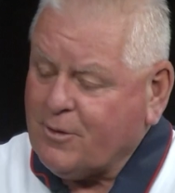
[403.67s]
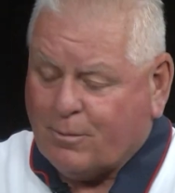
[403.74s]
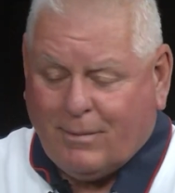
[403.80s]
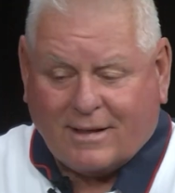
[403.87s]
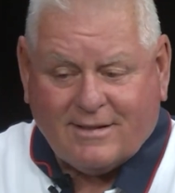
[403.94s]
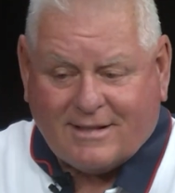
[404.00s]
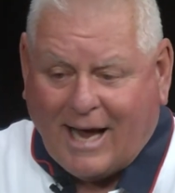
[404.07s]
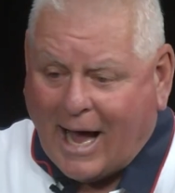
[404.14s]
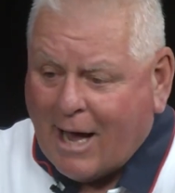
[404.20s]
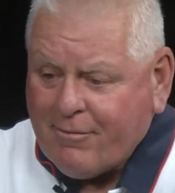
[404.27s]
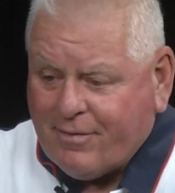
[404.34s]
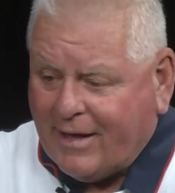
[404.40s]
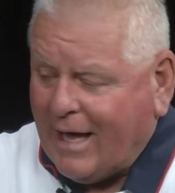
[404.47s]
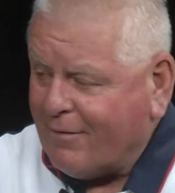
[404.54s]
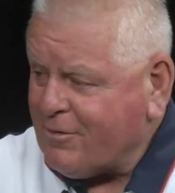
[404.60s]
my staff.
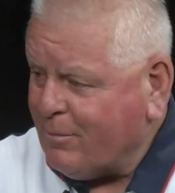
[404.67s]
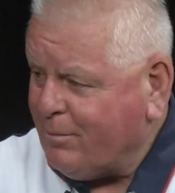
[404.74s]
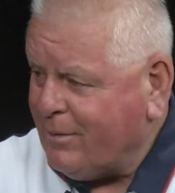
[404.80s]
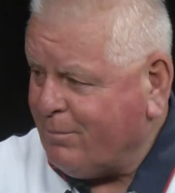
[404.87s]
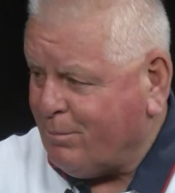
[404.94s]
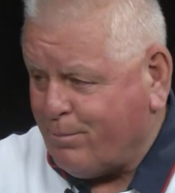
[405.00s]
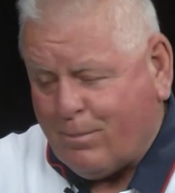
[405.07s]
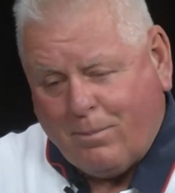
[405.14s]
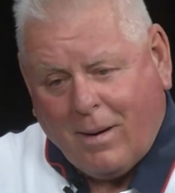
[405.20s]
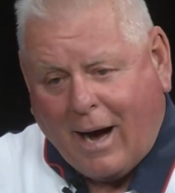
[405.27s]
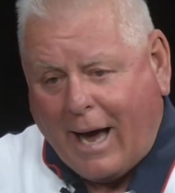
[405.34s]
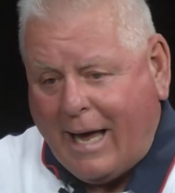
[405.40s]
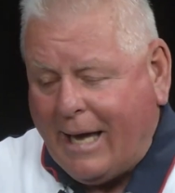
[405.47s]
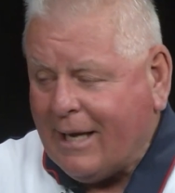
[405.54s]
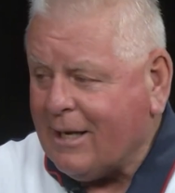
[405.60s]
They have to buy
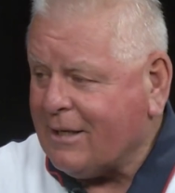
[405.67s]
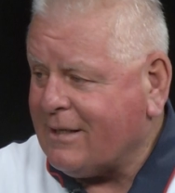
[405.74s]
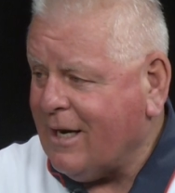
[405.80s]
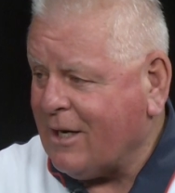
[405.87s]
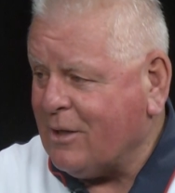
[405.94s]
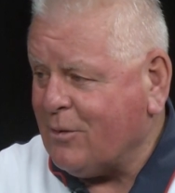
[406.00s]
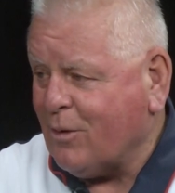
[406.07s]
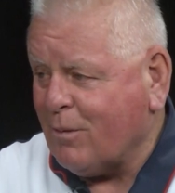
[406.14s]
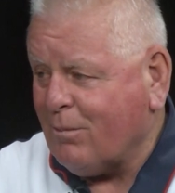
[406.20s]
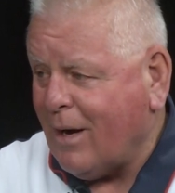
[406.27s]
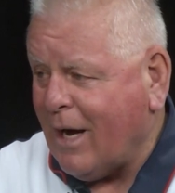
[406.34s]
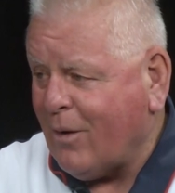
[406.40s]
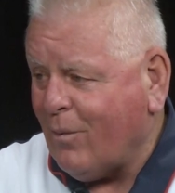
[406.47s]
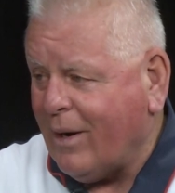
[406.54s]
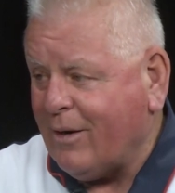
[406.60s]
in and kind of do it
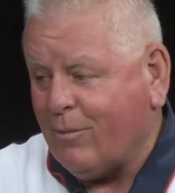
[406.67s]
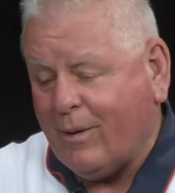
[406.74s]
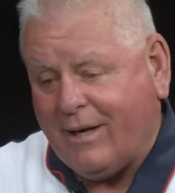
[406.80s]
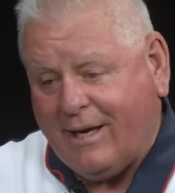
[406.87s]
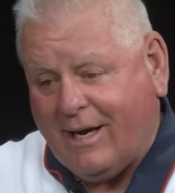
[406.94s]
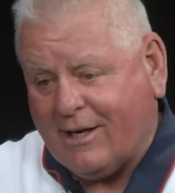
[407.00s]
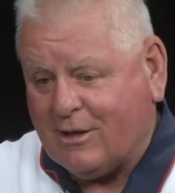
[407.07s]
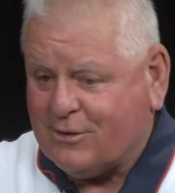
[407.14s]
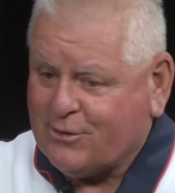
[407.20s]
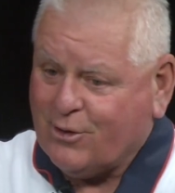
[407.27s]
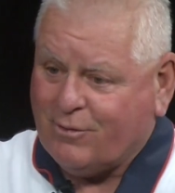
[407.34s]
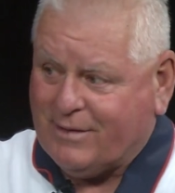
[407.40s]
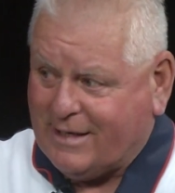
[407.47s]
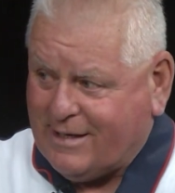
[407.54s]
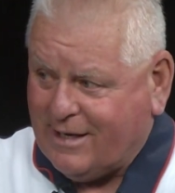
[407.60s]
my way. We're here to
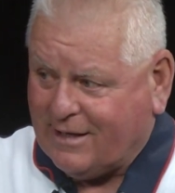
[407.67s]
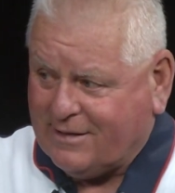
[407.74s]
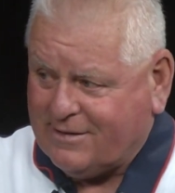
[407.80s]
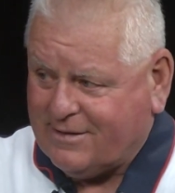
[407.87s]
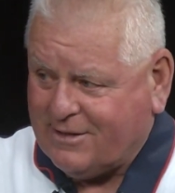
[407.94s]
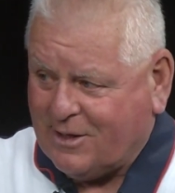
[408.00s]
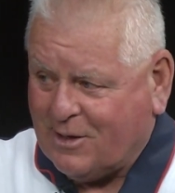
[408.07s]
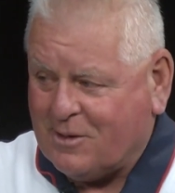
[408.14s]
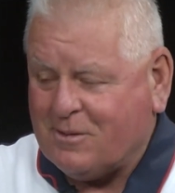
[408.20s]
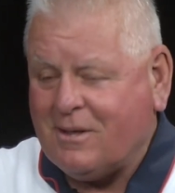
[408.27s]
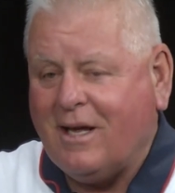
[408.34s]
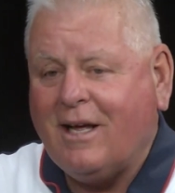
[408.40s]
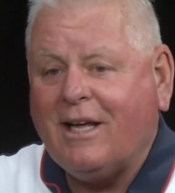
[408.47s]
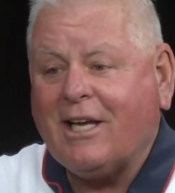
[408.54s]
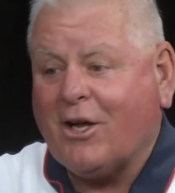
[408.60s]
serve the kids,
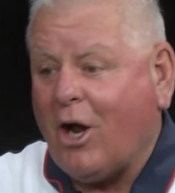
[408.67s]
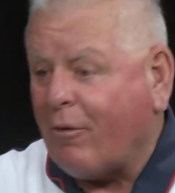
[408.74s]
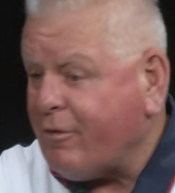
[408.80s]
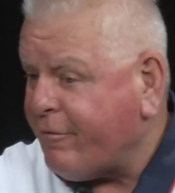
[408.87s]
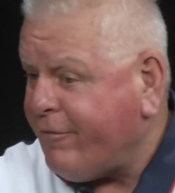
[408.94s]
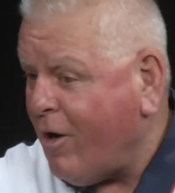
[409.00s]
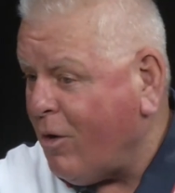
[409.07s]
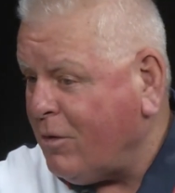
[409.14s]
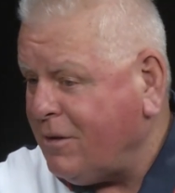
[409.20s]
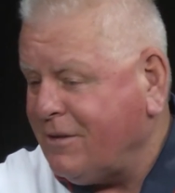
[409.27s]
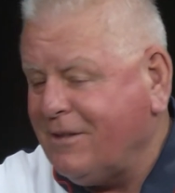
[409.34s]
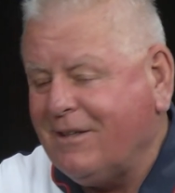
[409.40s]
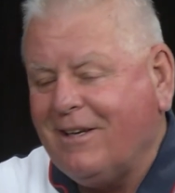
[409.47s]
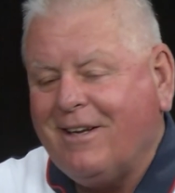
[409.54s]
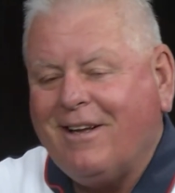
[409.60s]
Get off your phone.
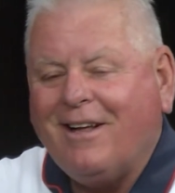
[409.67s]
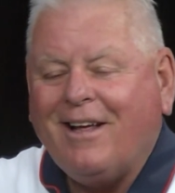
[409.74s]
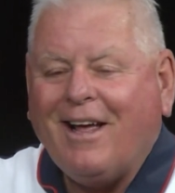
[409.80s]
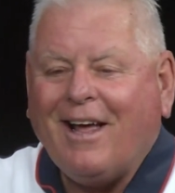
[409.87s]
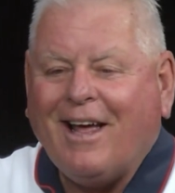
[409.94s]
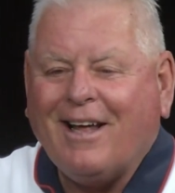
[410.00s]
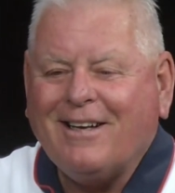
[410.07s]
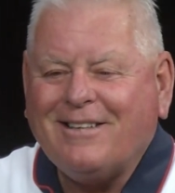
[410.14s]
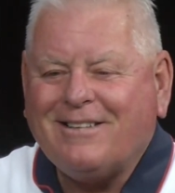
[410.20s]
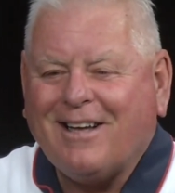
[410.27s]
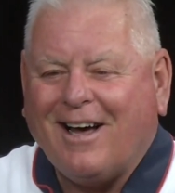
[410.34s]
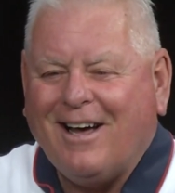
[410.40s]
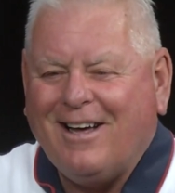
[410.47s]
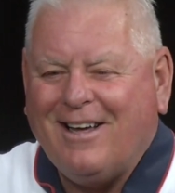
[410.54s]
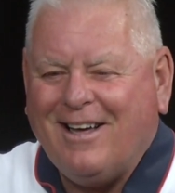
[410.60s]
And
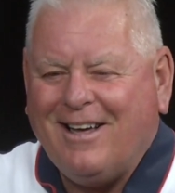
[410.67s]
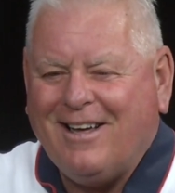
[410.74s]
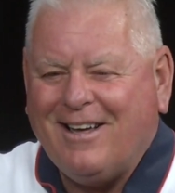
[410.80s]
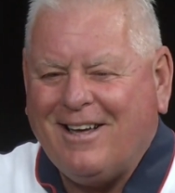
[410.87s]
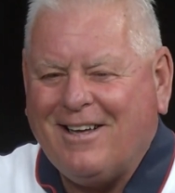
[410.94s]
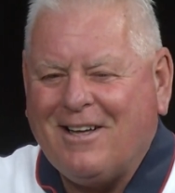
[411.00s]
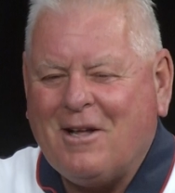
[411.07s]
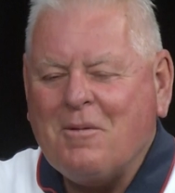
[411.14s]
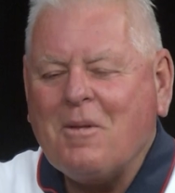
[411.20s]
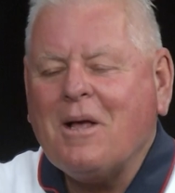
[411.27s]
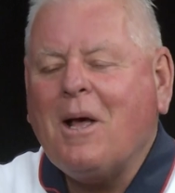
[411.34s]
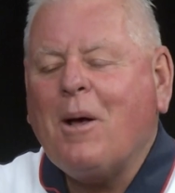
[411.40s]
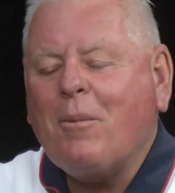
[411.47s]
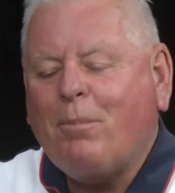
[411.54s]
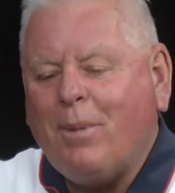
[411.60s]

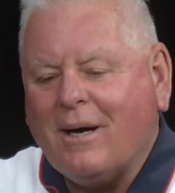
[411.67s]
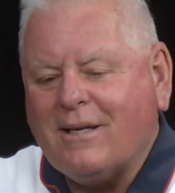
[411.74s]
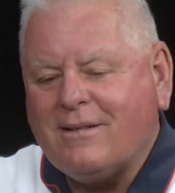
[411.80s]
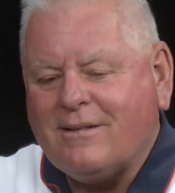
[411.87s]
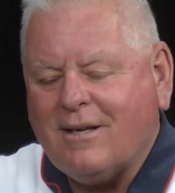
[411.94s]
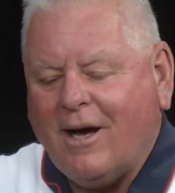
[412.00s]
but